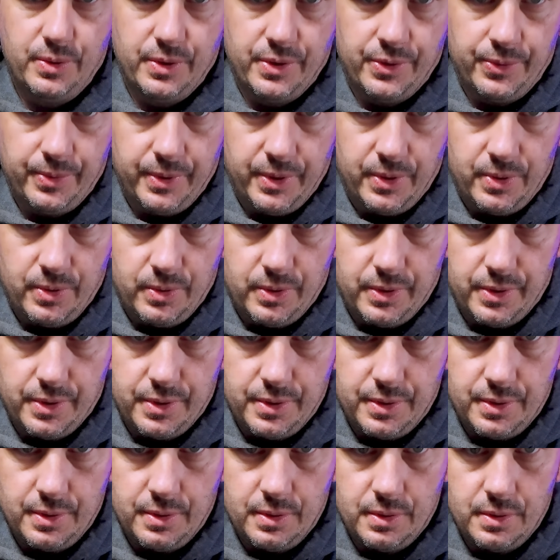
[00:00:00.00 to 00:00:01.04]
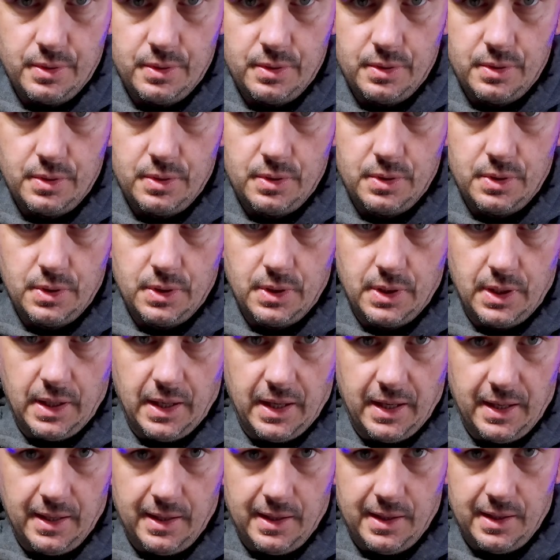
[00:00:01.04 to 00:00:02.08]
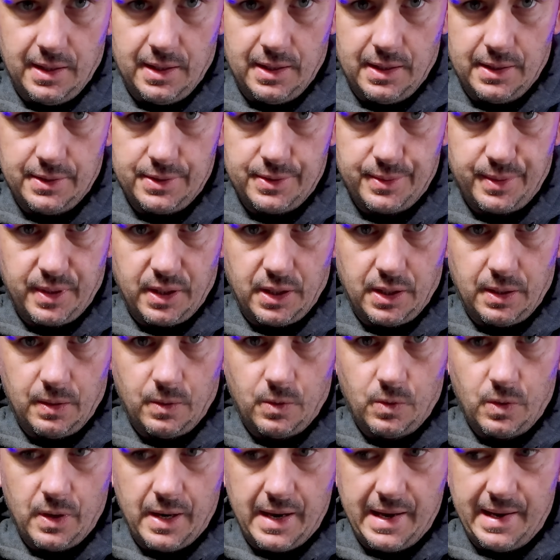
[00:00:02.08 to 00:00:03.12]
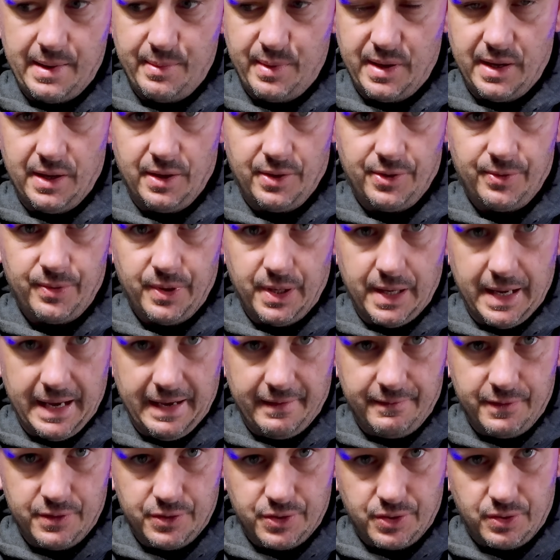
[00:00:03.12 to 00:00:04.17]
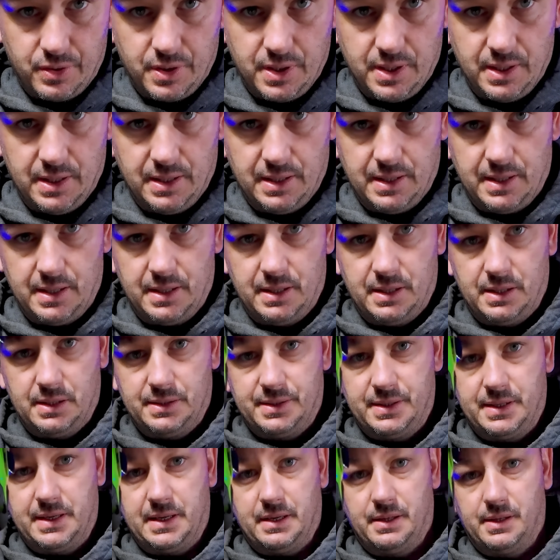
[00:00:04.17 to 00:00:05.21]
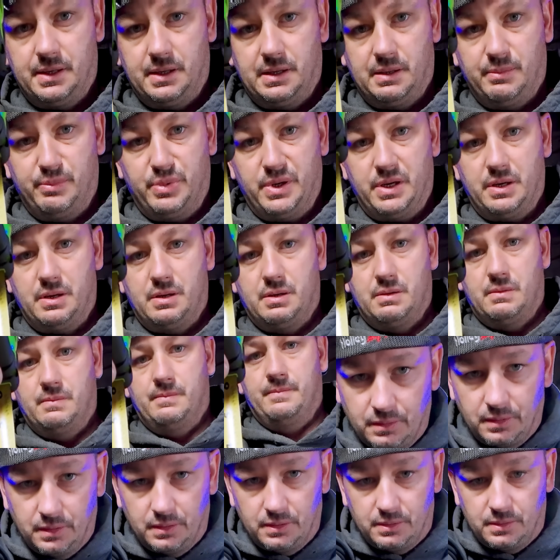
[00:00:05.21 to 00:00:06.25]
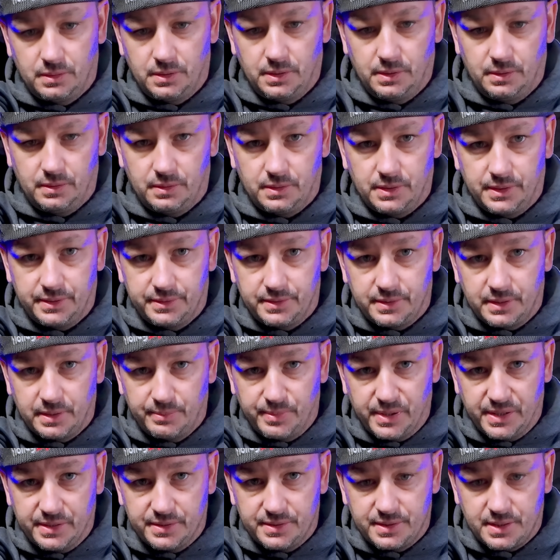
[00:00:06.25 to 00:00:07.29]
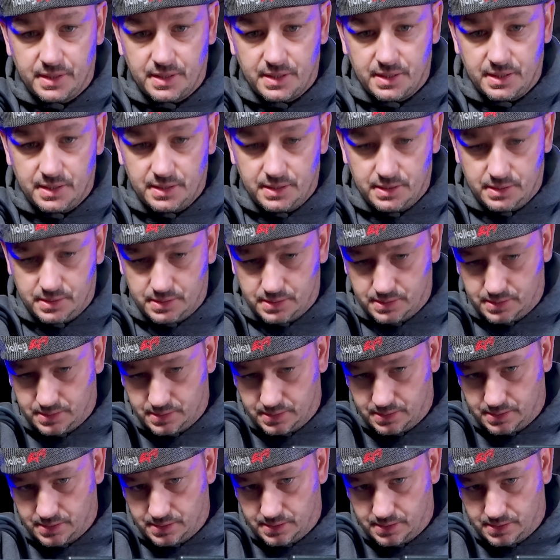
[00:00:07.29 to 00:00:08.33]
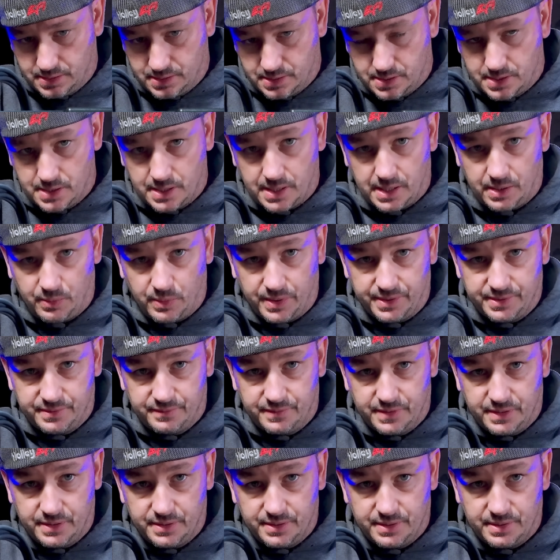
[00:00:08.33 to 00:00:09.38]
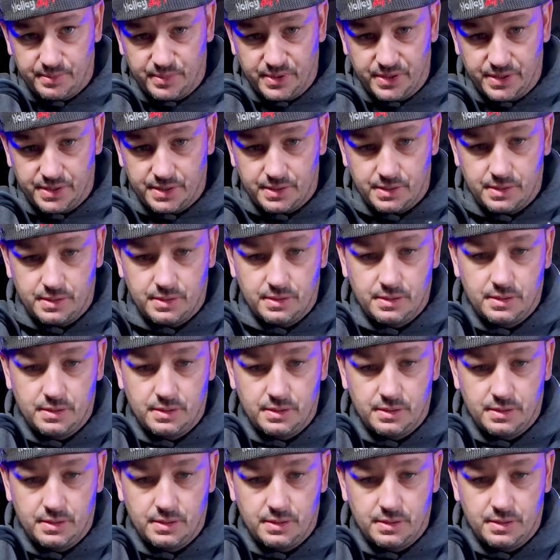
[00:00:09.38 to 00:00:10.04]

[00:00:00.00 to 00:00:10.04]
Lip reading: 3/4. And let's grab a 3.5-inch screen and see how they compare. Here's what they look like side by side. Height-wise, very similar.